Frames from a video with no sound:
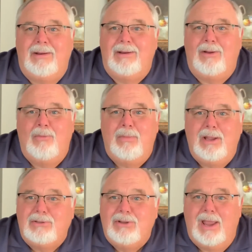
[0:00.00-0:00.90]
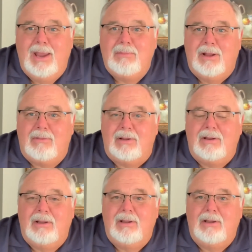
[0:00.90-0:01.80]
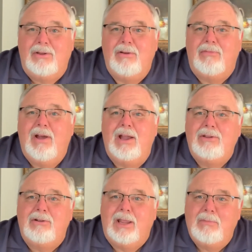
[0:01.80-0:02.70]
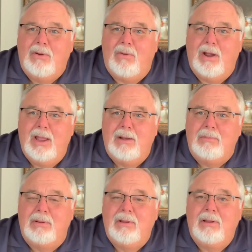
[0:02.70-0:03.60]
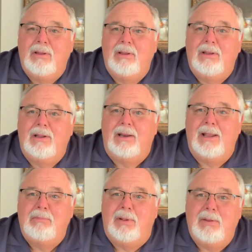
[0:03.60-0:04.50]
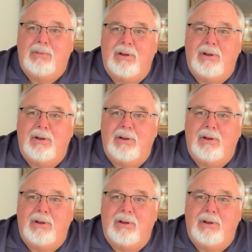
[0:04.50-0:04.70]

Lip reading: Don't be ashamed of it. You'll find you'll get more help letting people